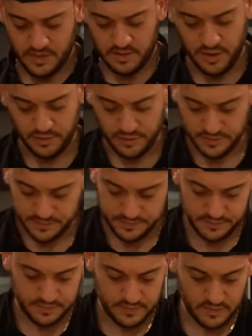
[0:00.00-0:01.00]
Beautiful
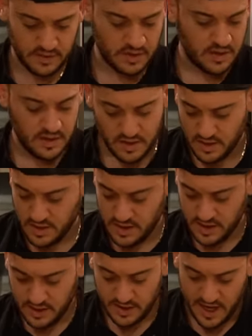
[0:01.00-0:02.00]

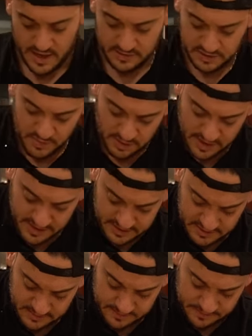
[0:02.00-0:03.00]
and small
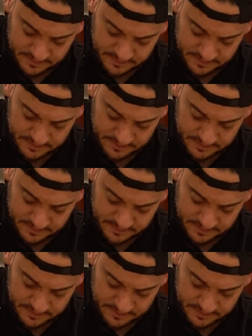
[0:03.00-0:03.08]
dice.